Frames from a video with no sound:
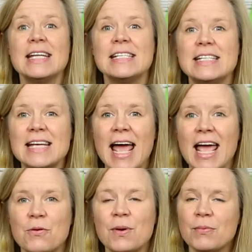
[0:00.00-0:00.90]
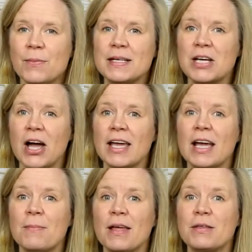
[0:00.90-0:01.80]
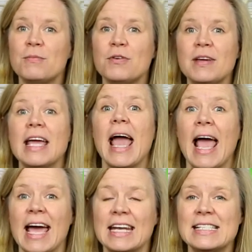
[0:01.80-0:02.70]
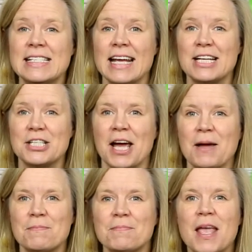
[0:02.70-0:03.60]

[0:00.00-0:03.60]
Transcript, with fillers: Today, we will be talking about the movie Anastasia.